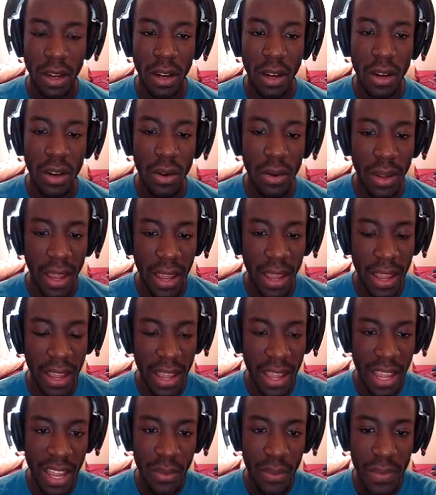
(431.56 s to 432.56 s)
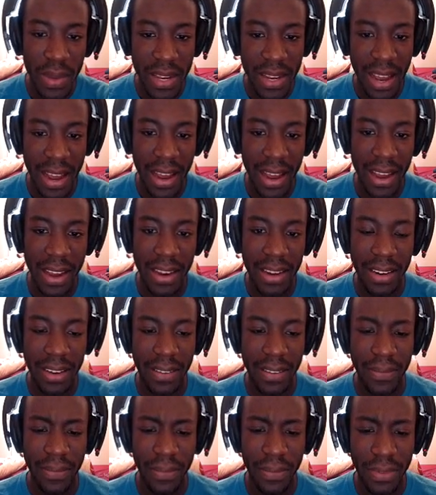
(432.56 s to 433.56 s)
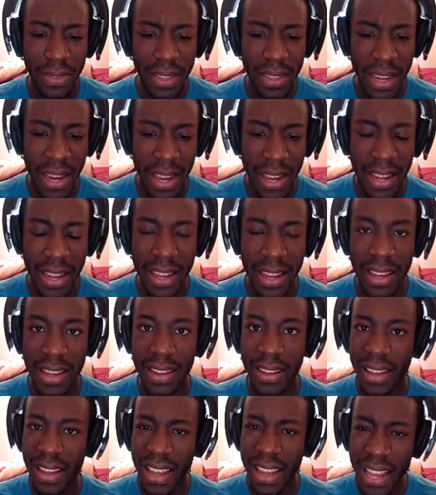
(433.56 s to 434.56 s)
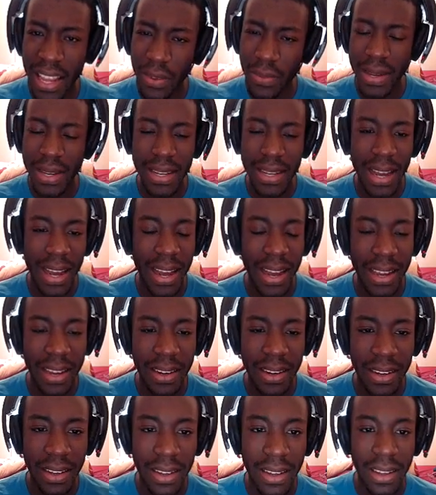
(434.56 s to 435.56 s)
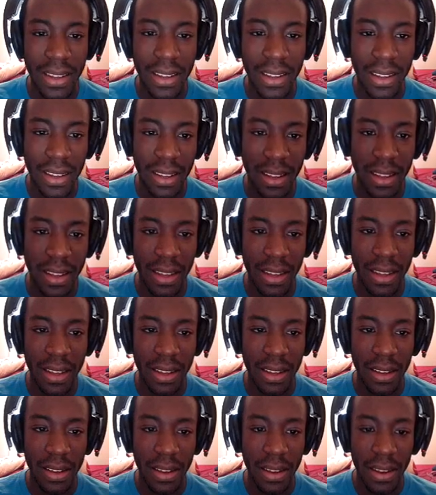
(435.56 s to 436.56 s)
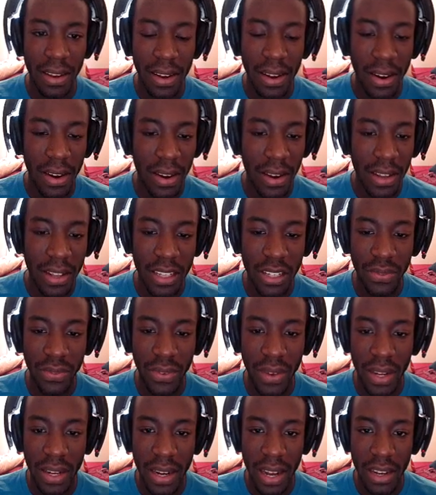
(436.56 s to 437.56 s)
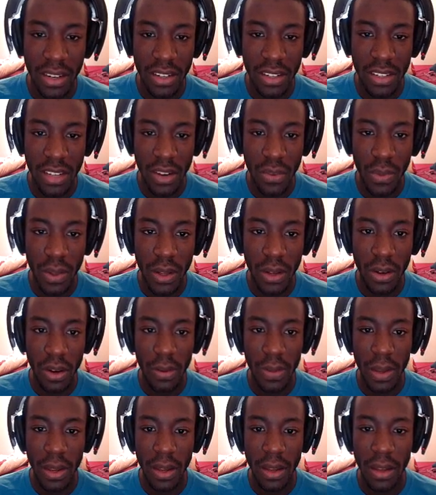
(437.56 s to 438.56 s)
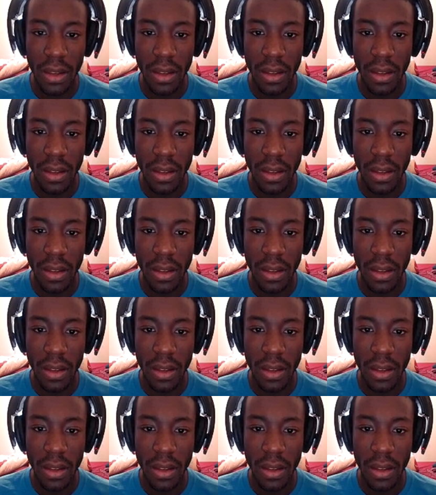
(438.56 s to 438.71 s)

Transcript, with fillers: Okay, and we died. Dang, and we died. Alright, that's fine. I'll just take Wheel Kirby.